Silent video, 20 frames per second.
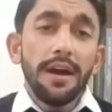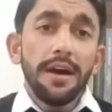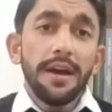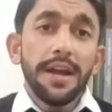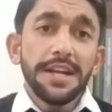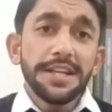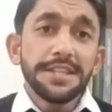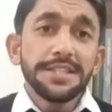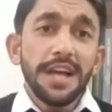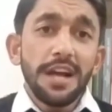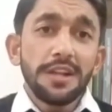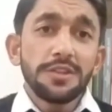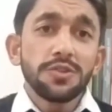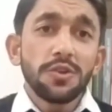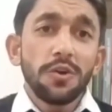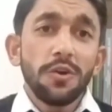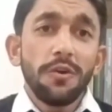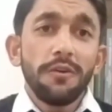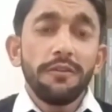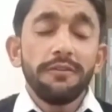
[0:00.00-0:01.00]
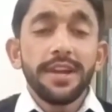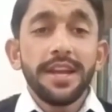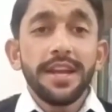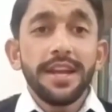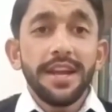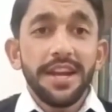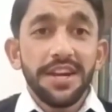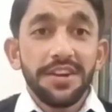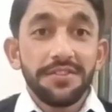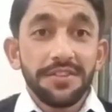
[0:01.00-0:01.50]
it is also
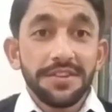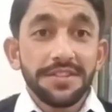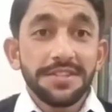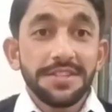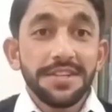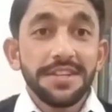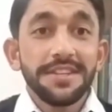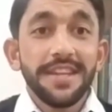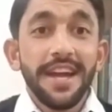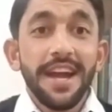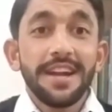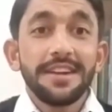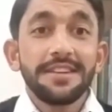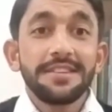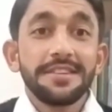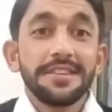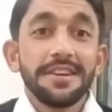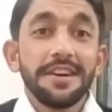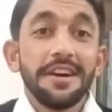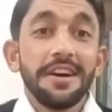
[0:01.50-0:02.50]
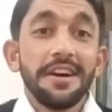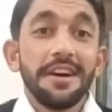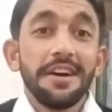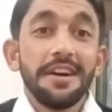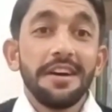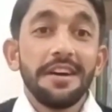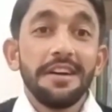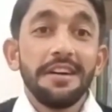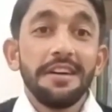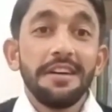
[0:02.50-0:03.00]
very interesting that
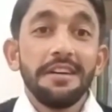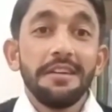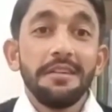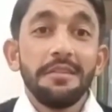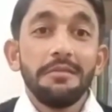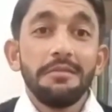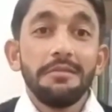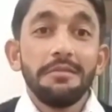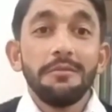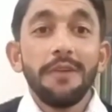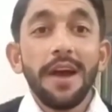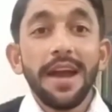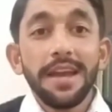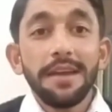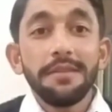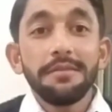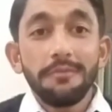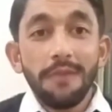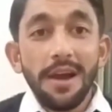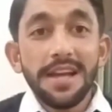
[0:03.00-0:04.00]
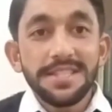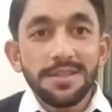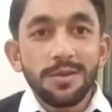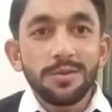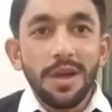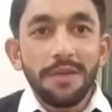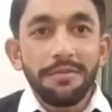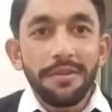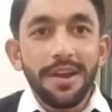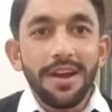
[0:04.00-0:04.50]
why South
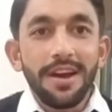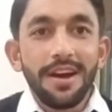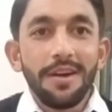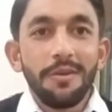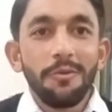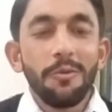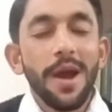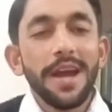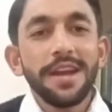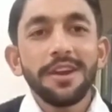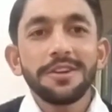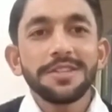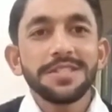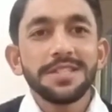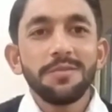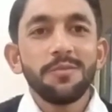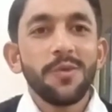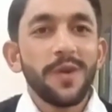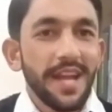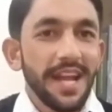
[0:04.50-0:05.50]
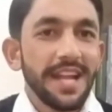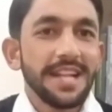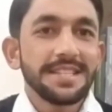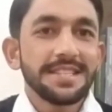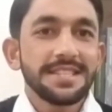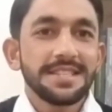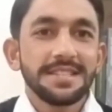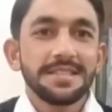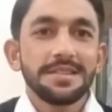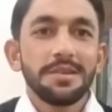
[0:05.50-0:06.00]
Africa? Why not someone
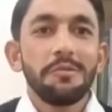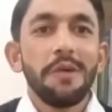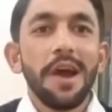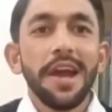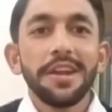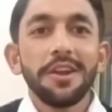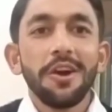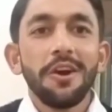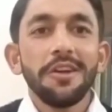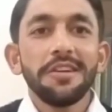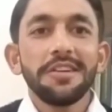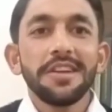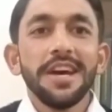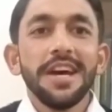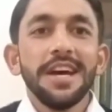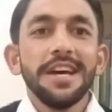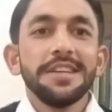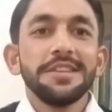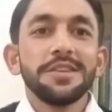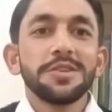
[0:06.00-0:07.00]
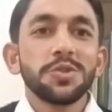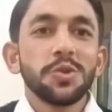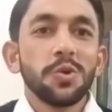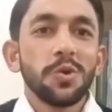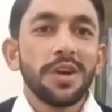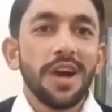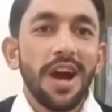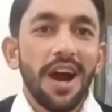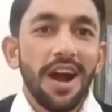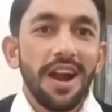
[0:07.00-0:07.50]
else? Why not the
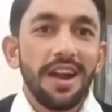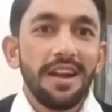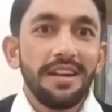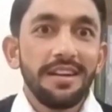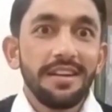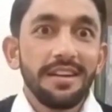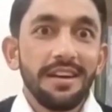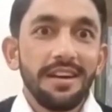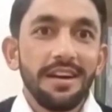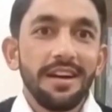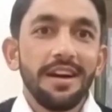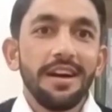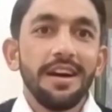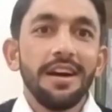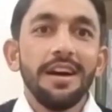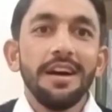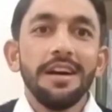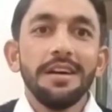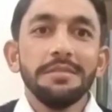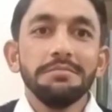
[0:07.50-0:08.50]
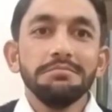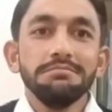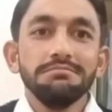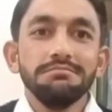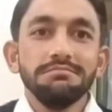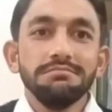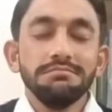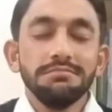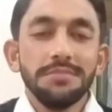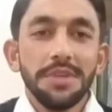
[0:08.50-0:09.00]
so-called
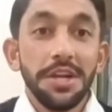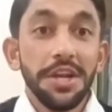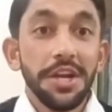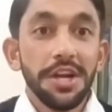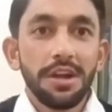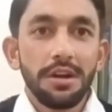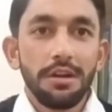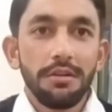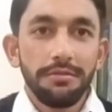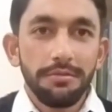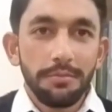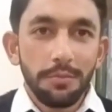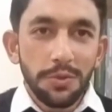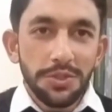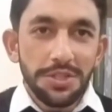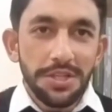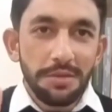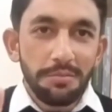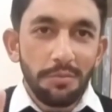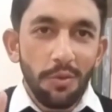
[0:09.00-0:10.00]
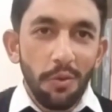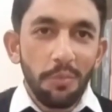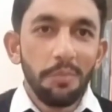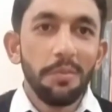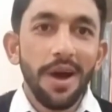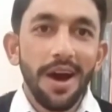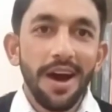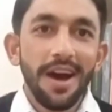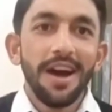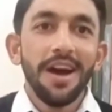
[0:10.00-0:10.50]
leader of Muslim
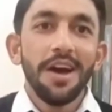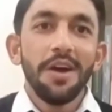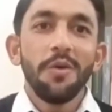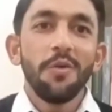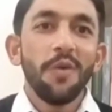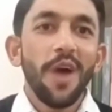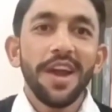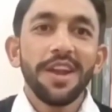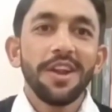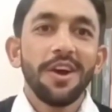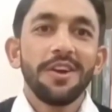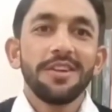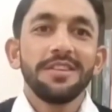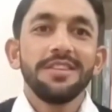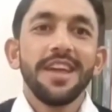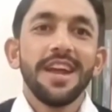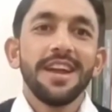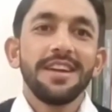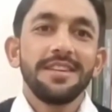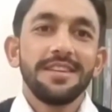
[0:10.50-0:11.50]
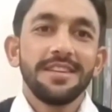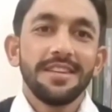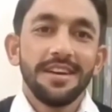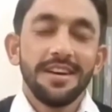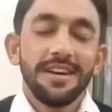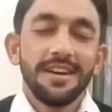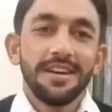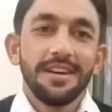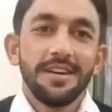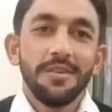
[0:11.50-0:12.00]
Ummah? Why not that?
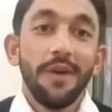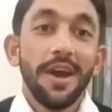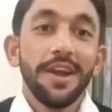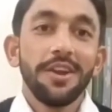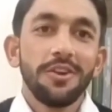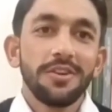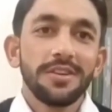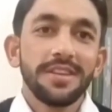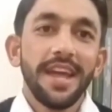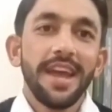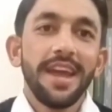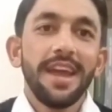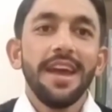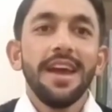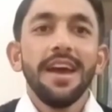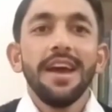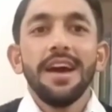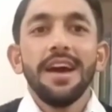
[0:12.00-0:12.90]
Why not they